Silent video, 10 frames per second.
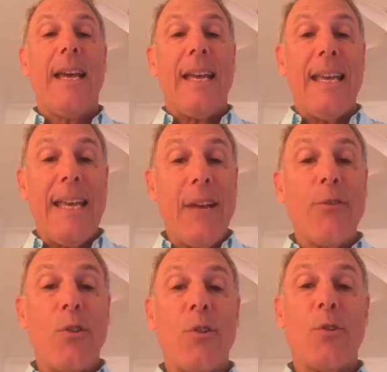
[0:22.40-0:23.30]
If
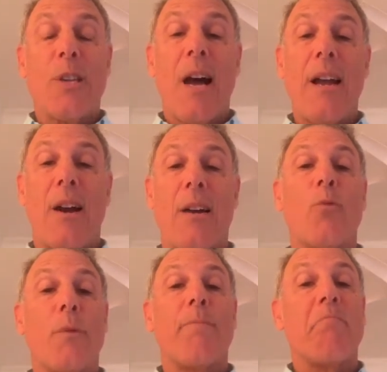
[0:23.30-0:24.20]
you use iHeart
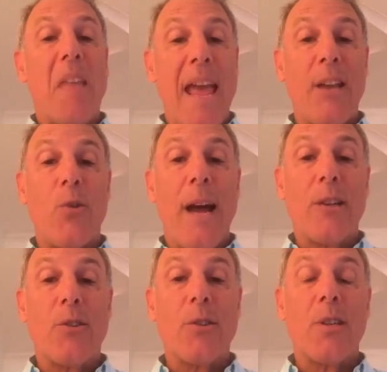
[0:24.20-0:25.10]
and you
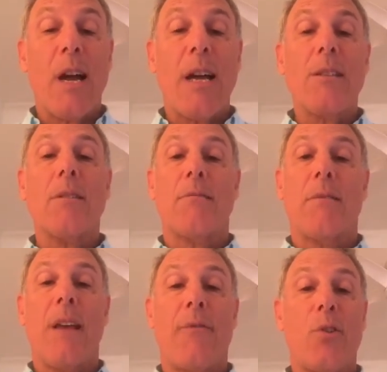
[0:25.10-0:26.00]
exercise,
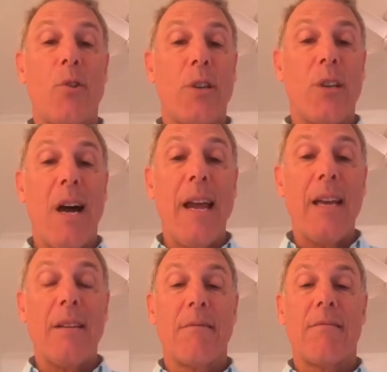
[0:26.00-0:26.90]
you have a good
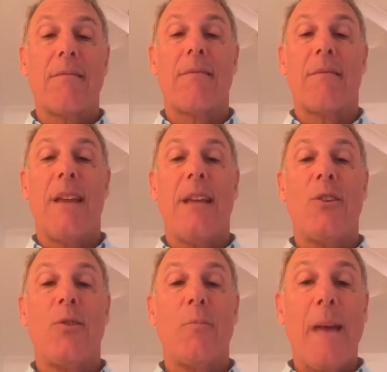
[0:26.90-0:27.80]
diet, and
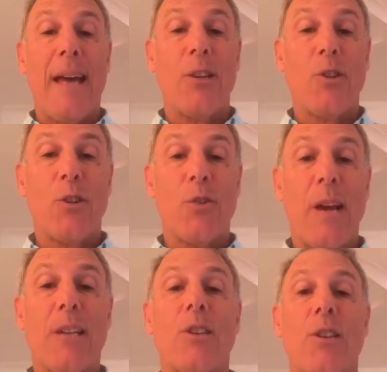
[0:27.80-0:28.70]
you manage your
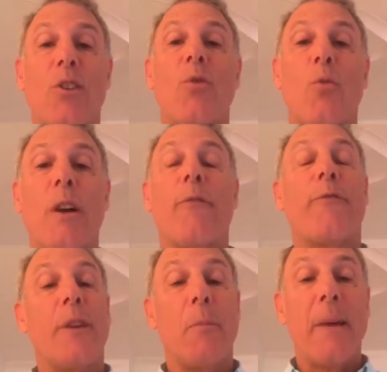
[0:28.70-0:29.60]
stress, you will
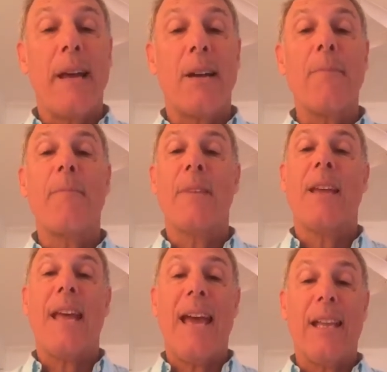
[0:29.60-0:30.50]
feel better
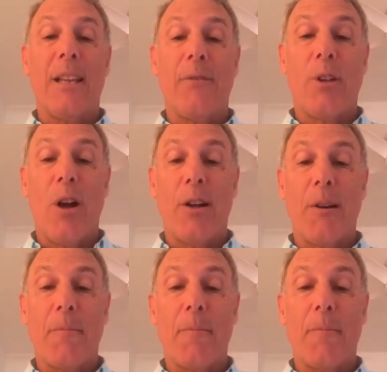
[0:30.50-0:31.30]
and live longer.